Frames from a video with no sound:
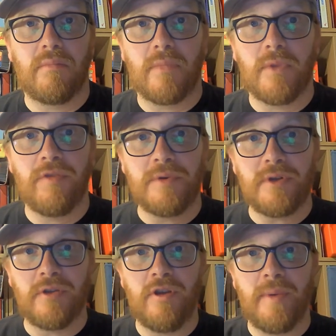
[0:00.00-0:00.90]
There's not much I
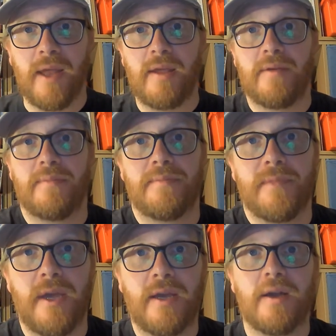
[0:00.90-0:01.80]
can do about it.
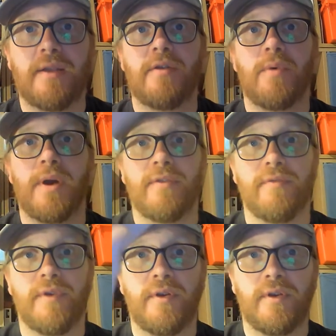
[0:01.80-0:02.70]
Like, I don't know why it doesn't
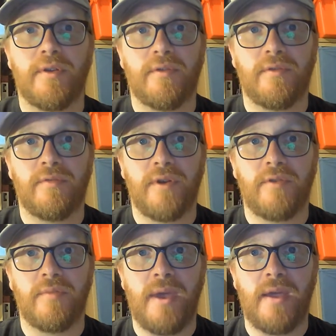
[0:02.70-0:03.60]
focus. Focus
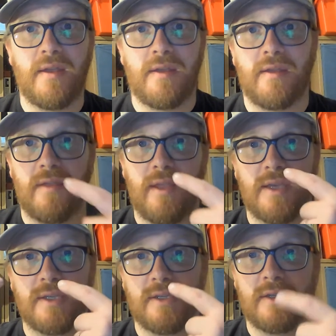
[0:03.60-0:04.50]
on me. This.